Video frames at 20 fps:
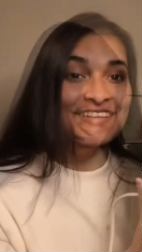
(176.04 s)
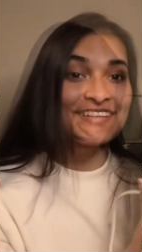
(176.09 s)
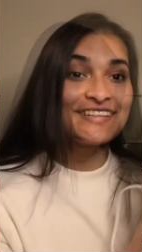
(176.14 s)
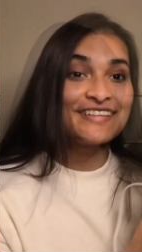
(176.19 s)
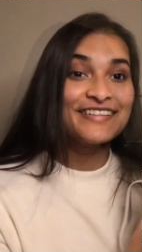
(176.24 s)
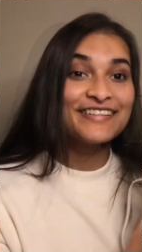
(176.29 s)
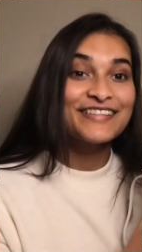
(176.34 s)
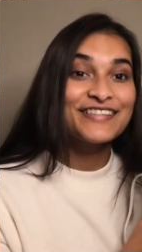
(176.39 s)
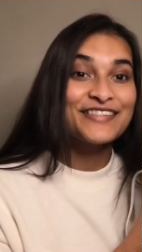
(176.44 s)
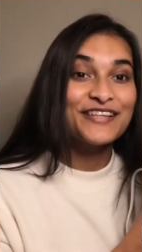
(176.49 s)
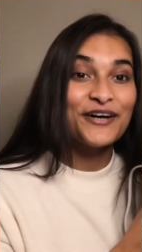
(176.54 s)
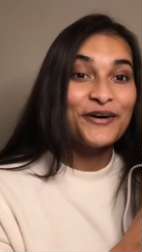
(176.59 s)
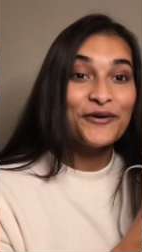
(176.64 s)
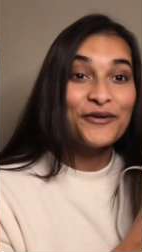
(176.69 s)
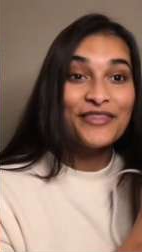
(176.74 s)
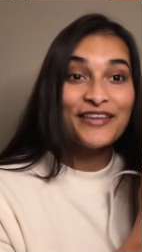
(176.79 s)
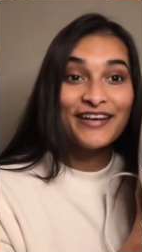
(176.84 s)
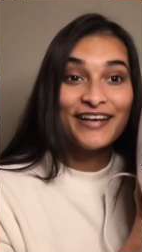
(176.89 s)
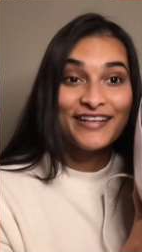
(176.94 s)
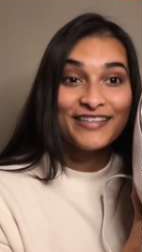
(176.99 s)
So
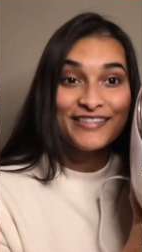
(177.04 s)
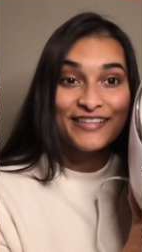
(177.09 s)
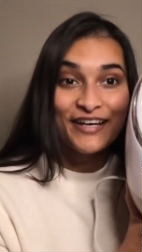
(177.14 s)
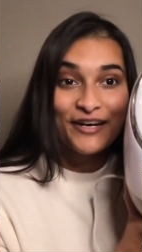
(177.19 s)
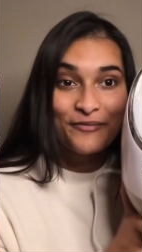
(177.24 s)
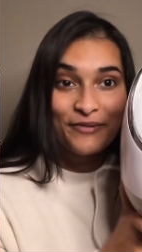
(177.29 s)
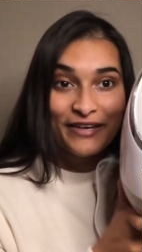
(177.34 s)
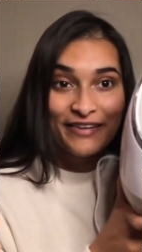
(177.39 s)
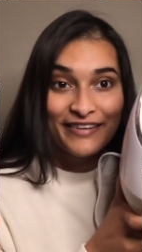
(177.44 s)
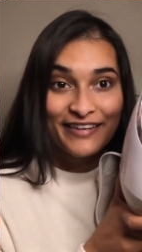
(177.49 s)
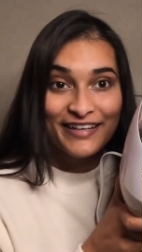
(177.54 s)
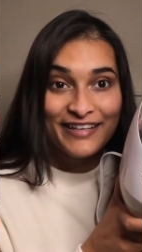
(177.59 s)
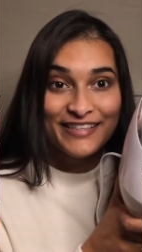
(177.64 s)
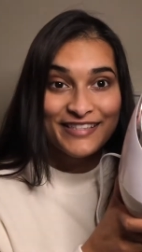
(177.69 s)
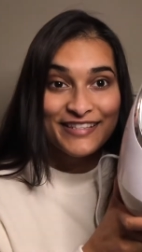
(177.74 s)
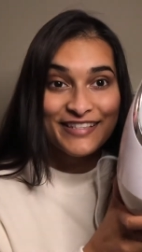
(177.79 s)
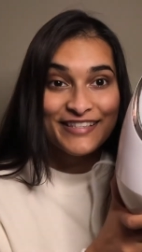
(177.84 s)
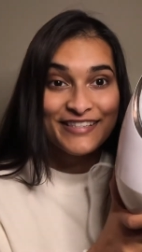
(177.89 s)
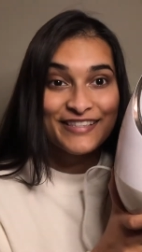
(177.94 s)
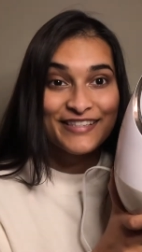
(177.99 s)
the next thing on my
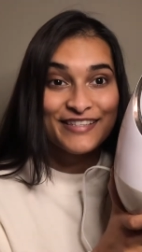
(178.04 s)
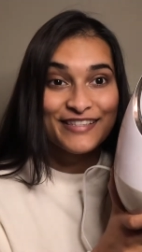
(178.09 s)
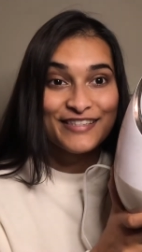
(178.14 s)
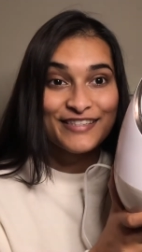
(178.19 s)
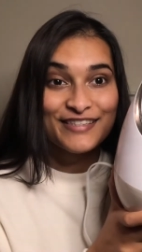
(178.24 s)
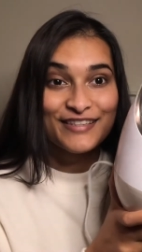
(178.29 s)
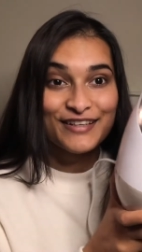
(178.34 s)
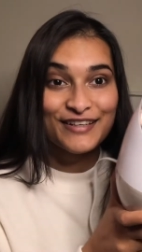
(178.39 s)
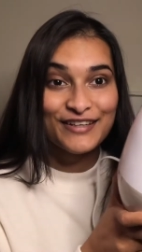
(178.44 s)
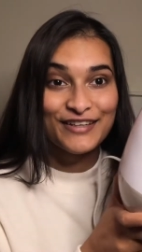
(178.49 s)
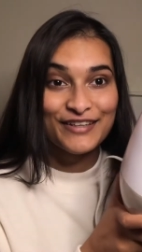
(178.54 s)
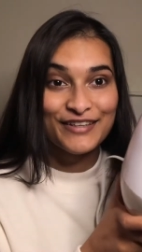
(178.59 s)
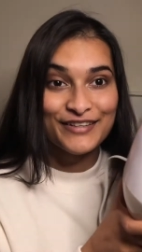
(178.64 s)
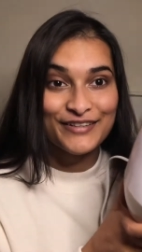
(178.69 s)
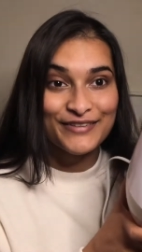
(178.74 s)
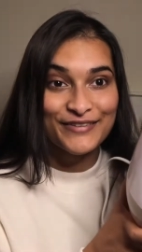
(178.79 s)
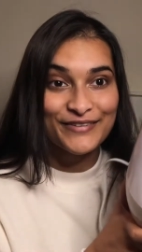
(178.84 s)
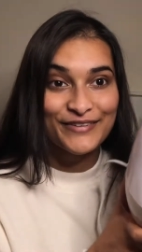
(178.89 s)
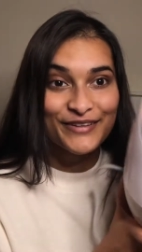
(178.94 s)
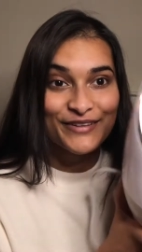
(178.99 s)
list is this
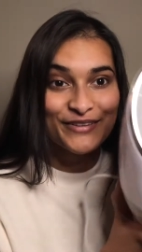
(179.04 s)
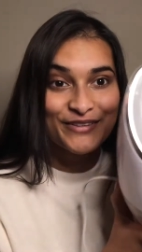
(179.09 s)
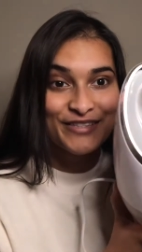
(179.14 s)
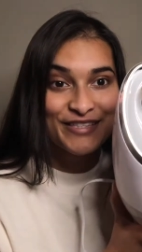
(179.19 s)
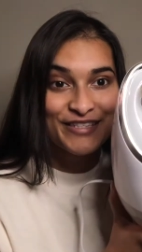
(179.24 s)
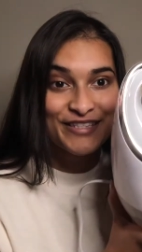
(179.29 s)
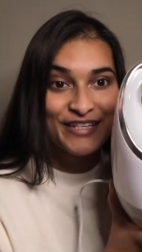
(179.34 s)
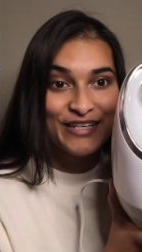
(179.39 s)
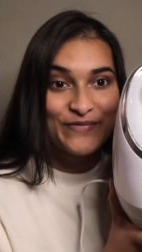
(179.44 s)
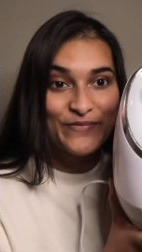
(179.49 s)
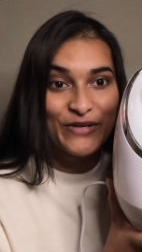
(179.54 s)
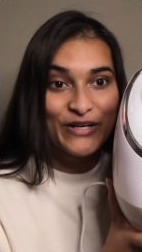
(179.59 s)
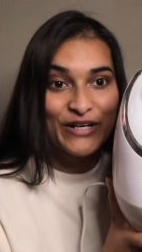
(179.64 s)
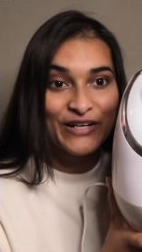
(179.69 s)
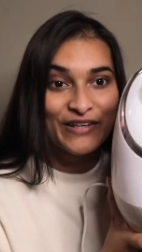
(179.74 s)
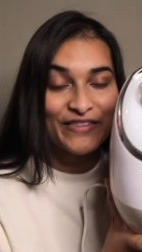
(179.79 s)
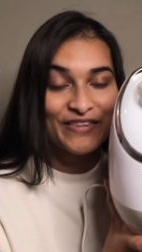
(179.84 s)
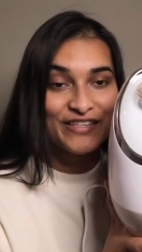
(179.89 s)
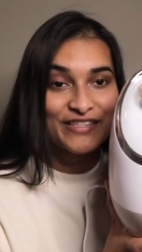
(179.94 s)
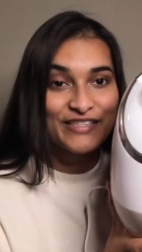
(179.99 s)
cute little steamer.
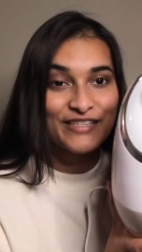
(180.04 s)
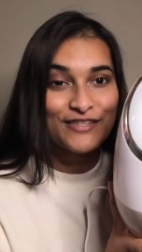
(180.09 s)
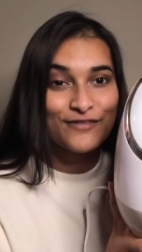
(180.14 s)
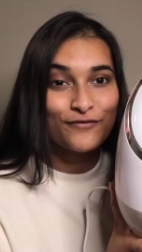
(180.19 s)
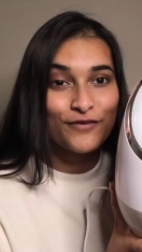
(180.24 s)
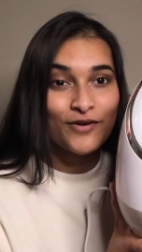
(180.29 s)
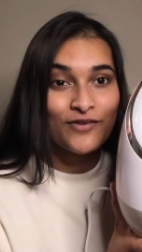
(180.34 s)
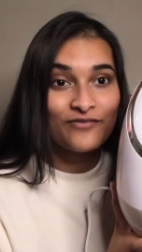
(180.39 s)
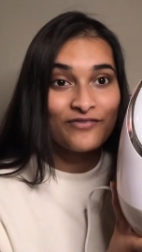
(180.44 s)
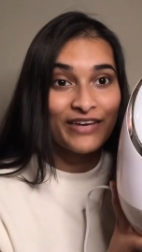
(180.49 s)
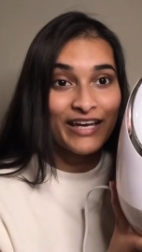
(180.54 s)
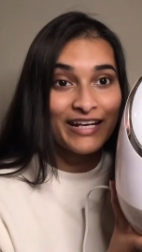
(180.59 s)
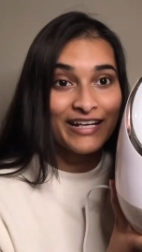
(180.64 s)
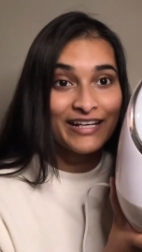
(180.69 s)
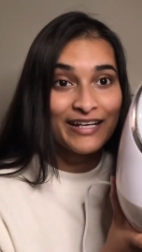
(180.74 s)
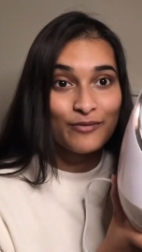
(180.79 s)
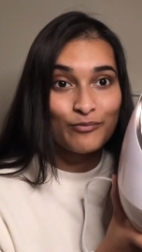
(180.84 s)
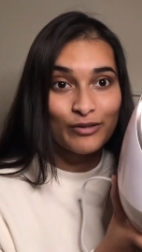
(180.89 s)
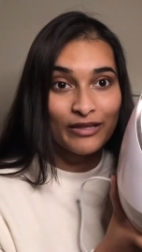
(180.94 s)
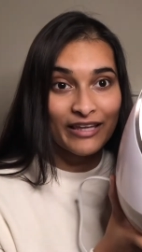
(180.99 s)
This is from
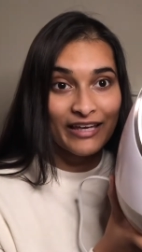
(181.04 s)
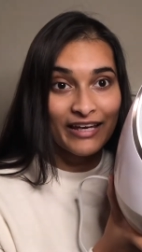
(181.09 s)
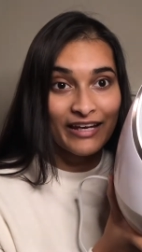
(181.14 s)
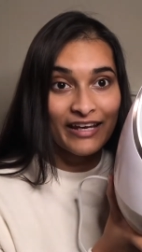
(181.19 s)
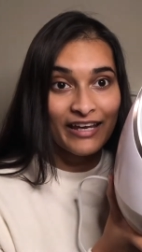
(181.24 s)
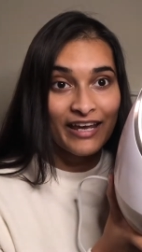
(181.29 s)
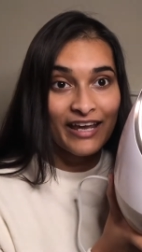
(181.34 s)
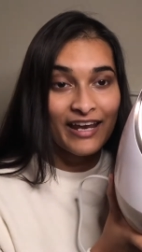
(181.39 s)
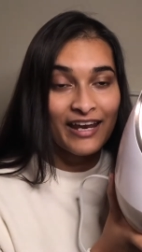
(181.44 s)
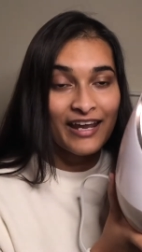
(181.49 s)
Vanity Planet